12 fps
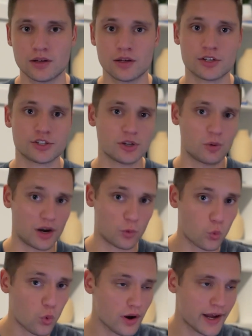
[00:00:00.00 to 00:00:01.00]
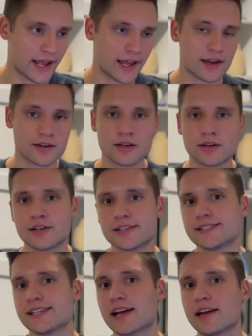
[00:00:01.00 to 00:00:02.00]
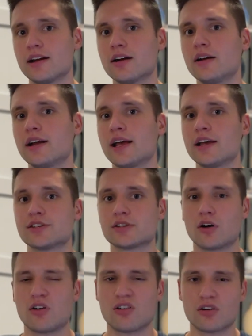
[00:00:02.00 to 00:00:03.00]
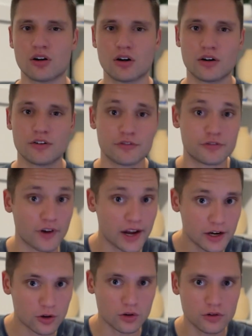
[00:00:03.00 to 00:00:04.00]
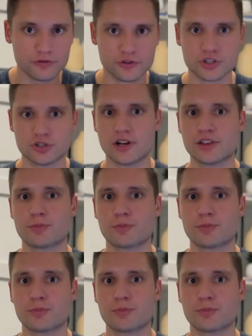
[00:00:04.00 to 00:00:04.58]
So on one hand, secondary days are vital for strength